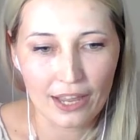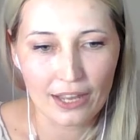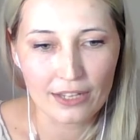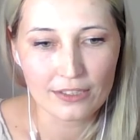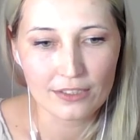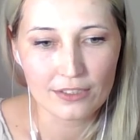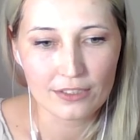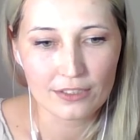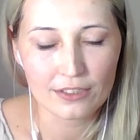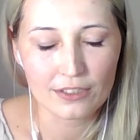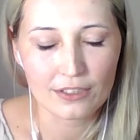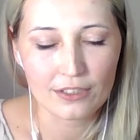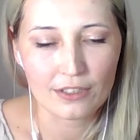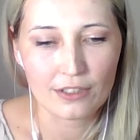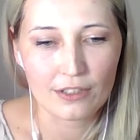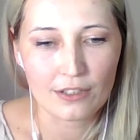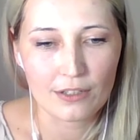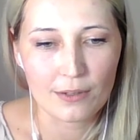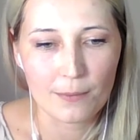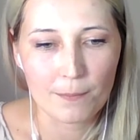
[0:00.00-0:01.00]
cat
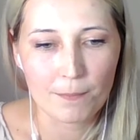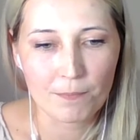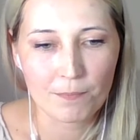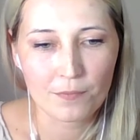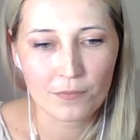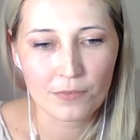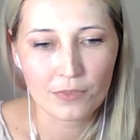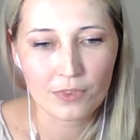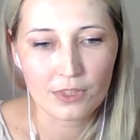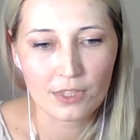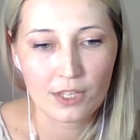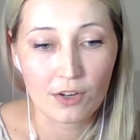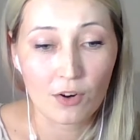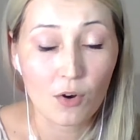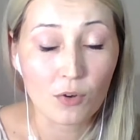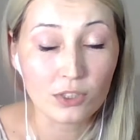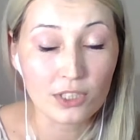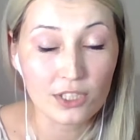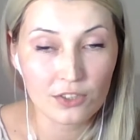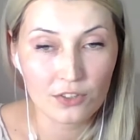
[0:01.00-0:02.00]
um,
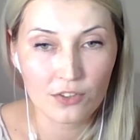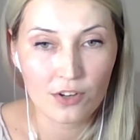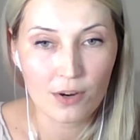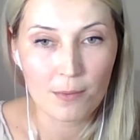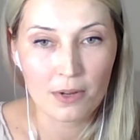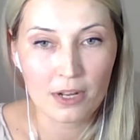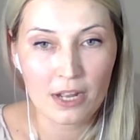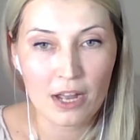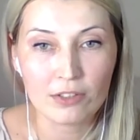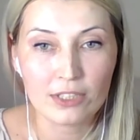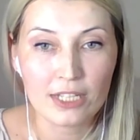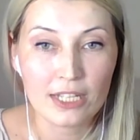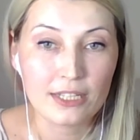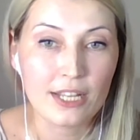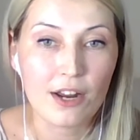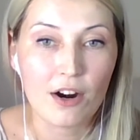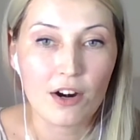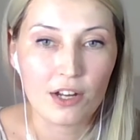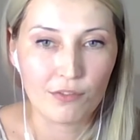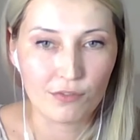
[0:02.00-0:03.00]
their own Instagram account,
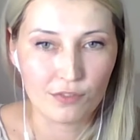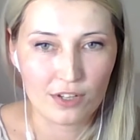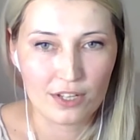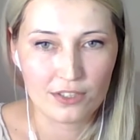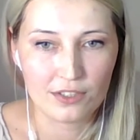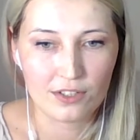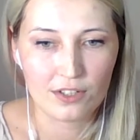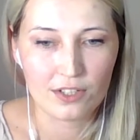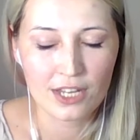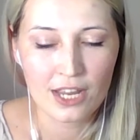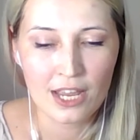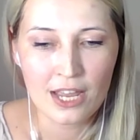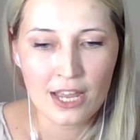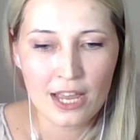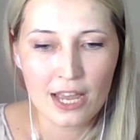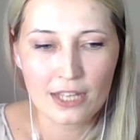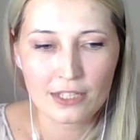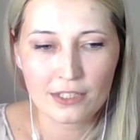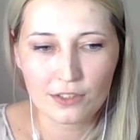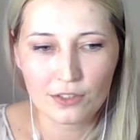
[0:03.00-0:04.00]
and they are influencers.
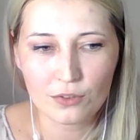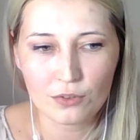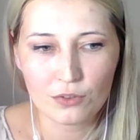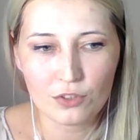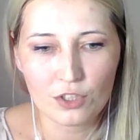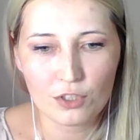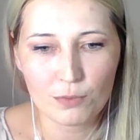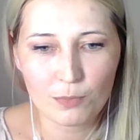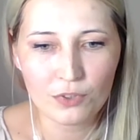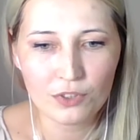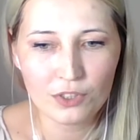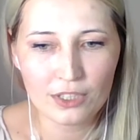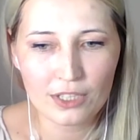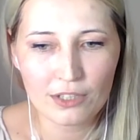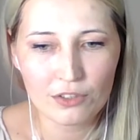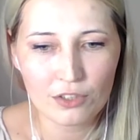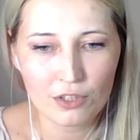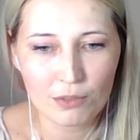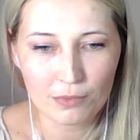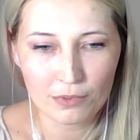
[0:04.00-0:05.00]
And you just pointed
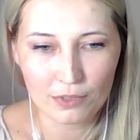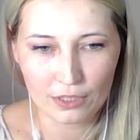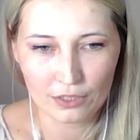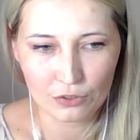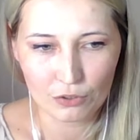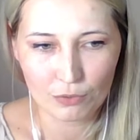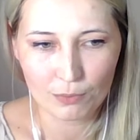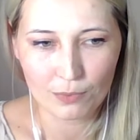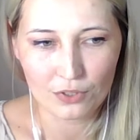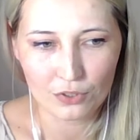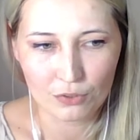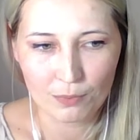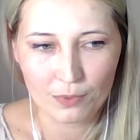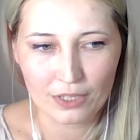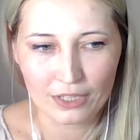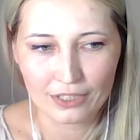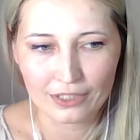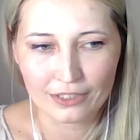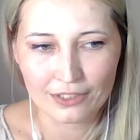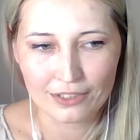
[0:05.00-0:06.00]
out something super
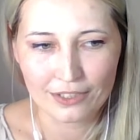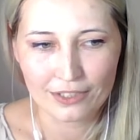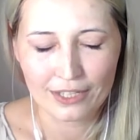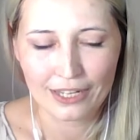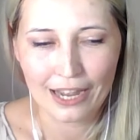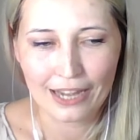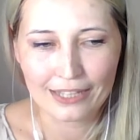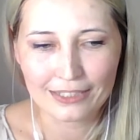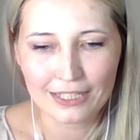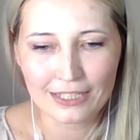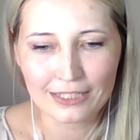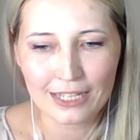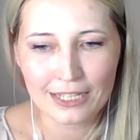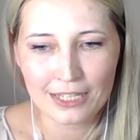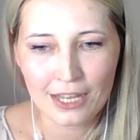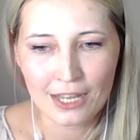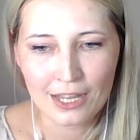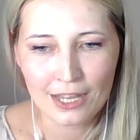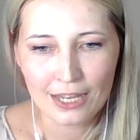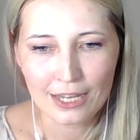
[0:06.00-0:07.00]
super interesting. I think
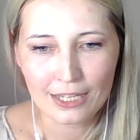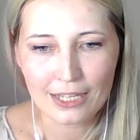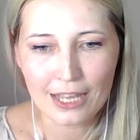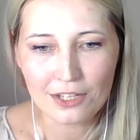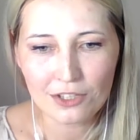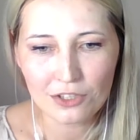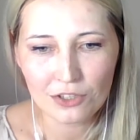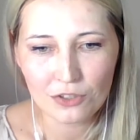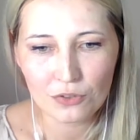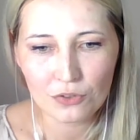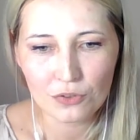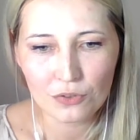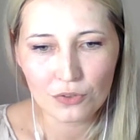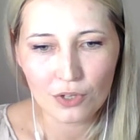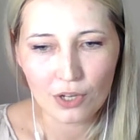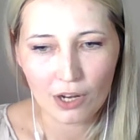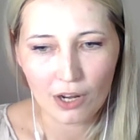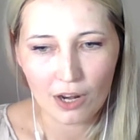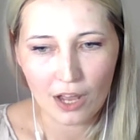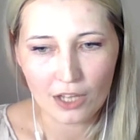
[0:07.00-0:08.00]
that it has to do
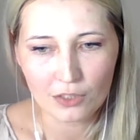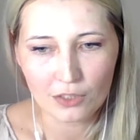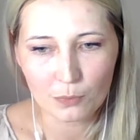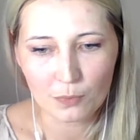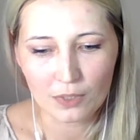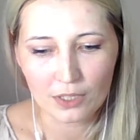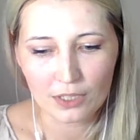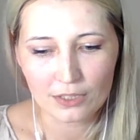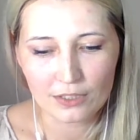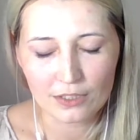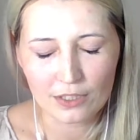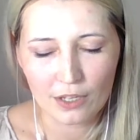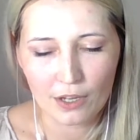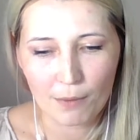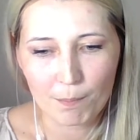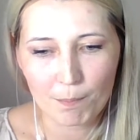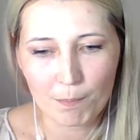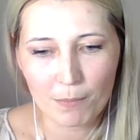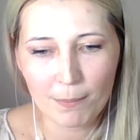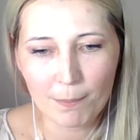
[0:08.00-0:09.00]
a lot with
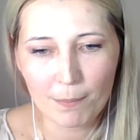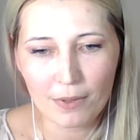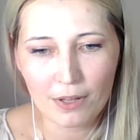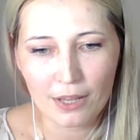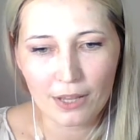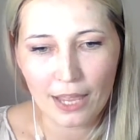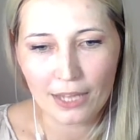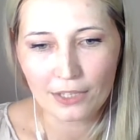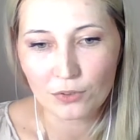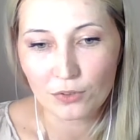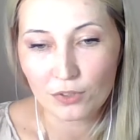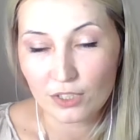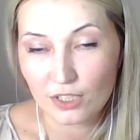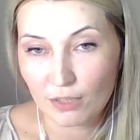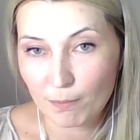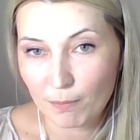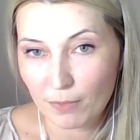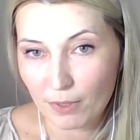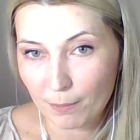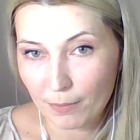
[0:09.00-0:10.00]
uh, people like to
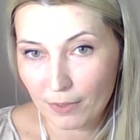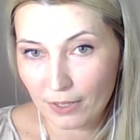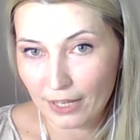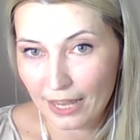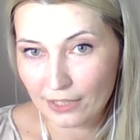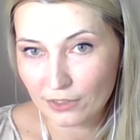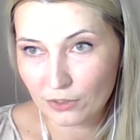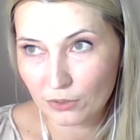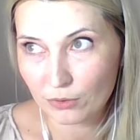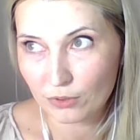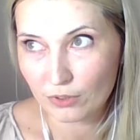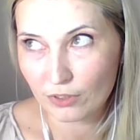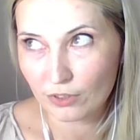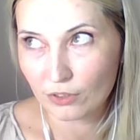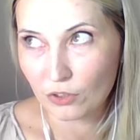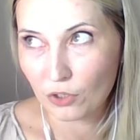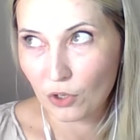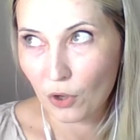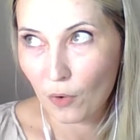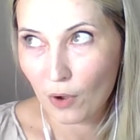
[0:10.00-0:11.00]
see people, like to
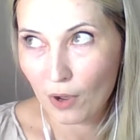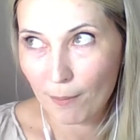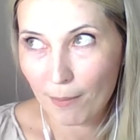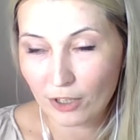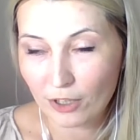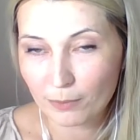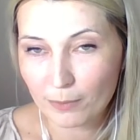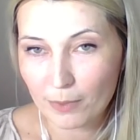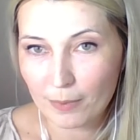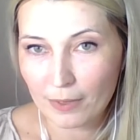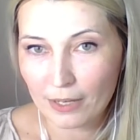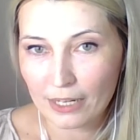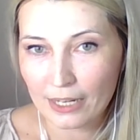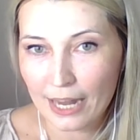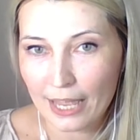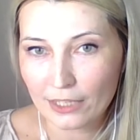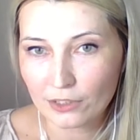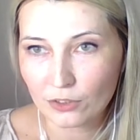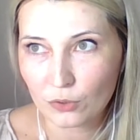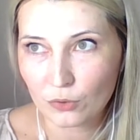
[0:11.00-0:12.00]
know about people, and
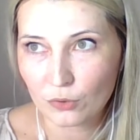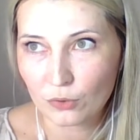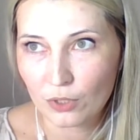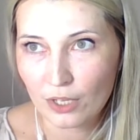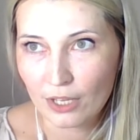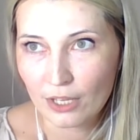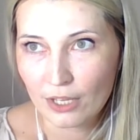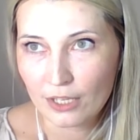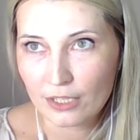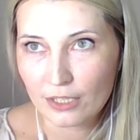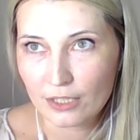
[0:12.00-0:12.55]
like to